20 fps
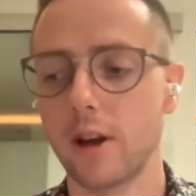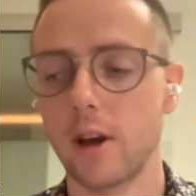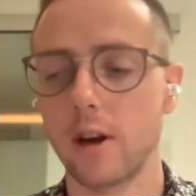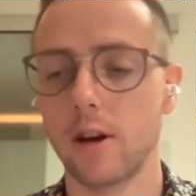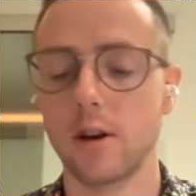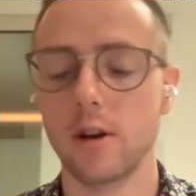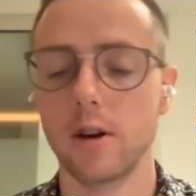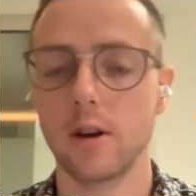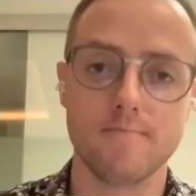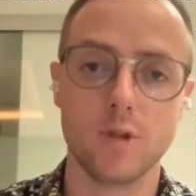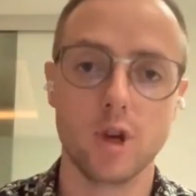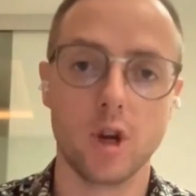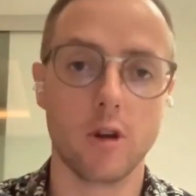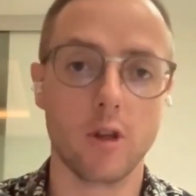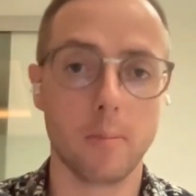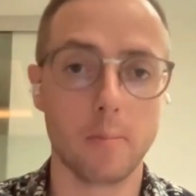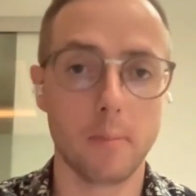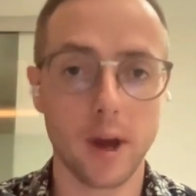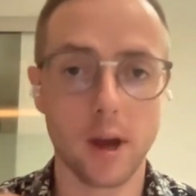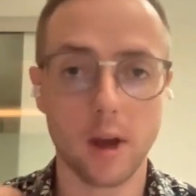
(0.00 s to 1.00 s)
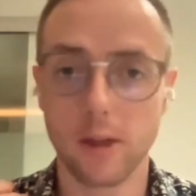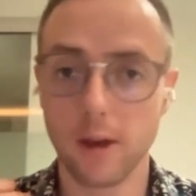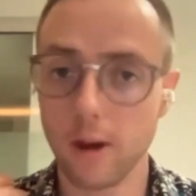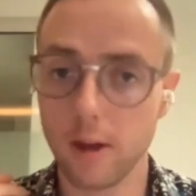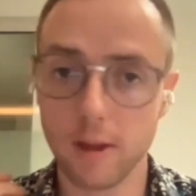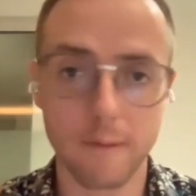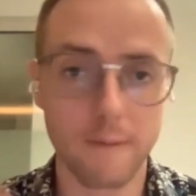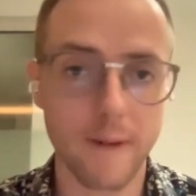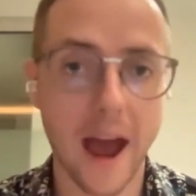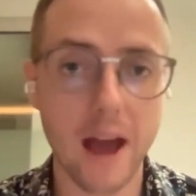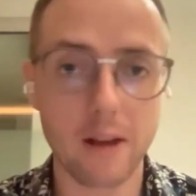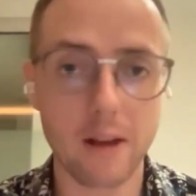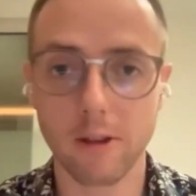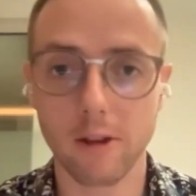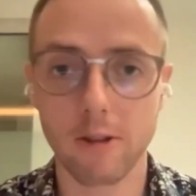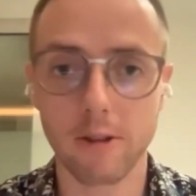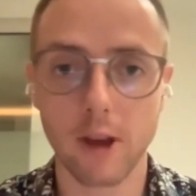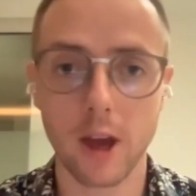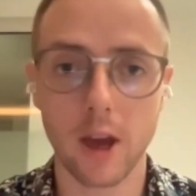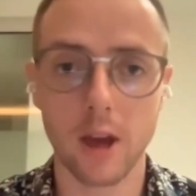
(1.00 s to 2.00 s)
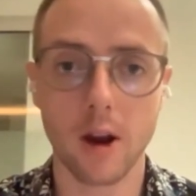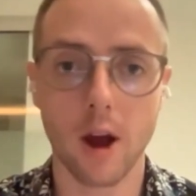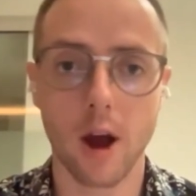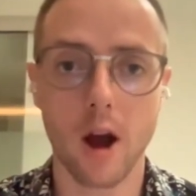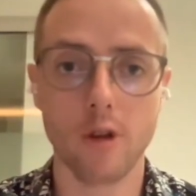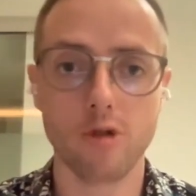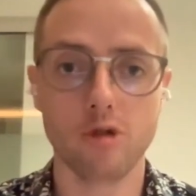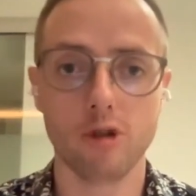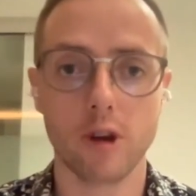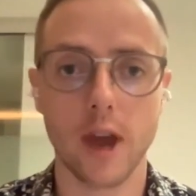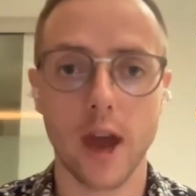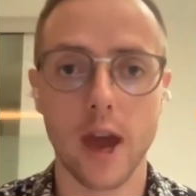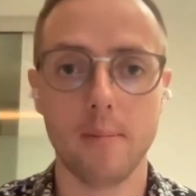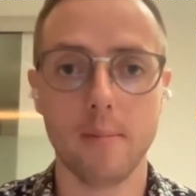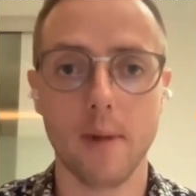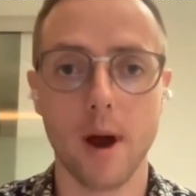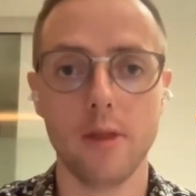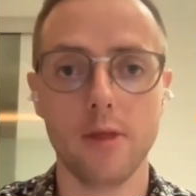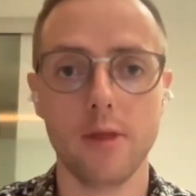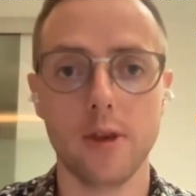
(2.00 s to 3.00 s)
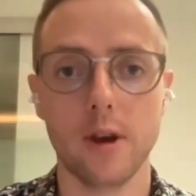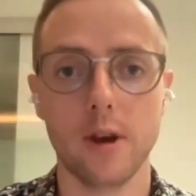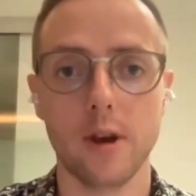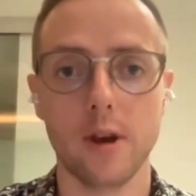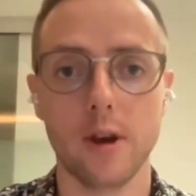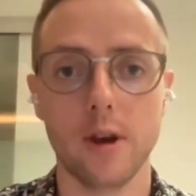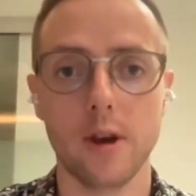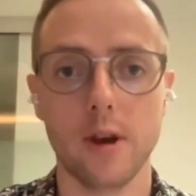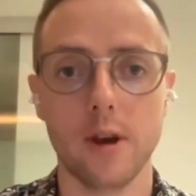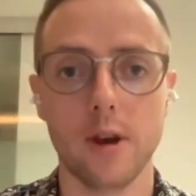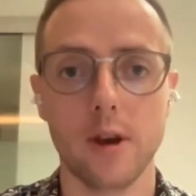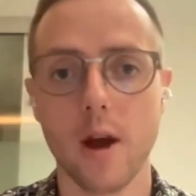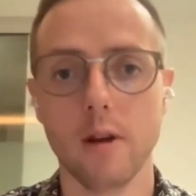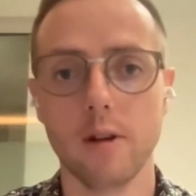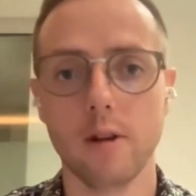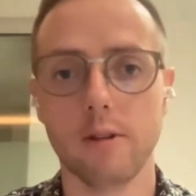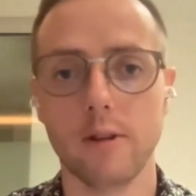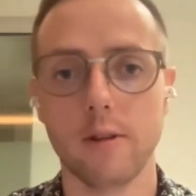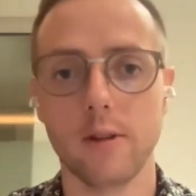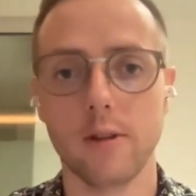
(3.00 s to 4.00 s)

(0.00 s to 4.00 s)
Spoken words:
And the fastest hit 100K a month in like 8 months,